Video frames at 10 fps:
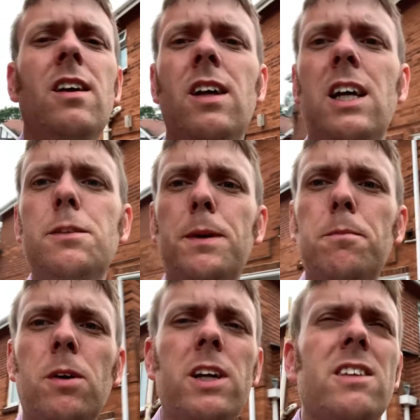It's been
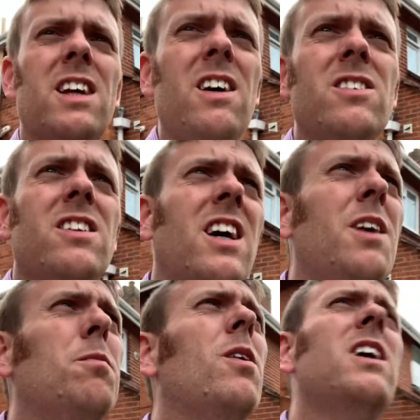muggy as hell today,
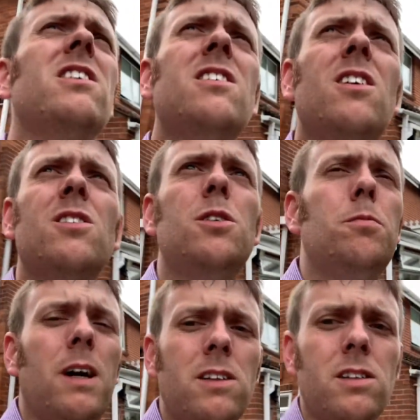but it's not too
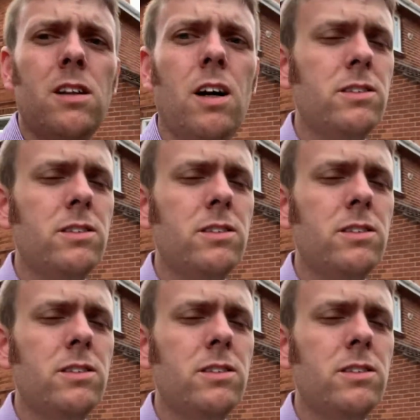bad tonight.